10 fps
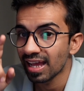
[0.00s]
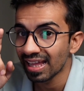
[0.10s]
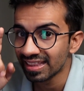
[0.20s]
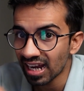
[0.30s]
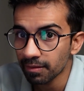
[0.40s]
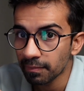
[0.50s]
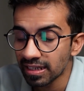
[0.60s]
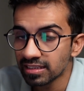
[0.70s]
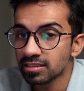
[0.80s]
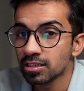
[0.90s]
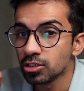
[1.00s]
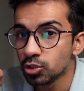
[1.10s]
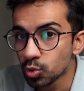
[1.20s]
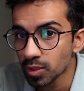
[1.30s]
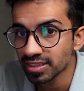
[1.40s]
And that means
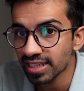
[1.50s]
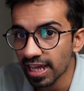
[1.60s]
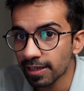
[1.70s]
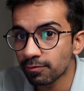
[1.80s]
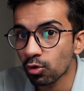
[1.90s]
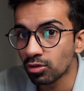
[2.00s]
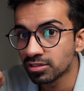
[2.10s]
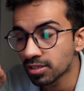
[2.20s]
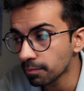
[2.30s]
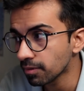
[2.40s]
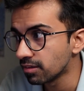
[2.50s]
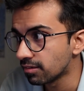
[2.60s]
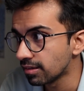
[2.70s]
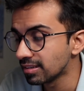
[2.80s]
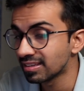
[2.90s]
US tariffs on some
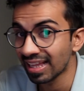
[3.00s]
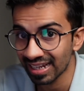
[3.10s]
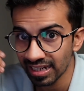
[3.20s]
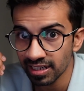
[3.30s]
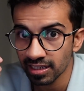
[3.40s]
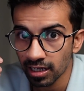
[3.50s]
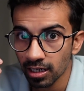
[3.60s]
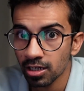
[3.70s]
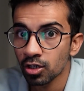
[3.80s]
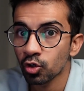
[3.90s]
countries like India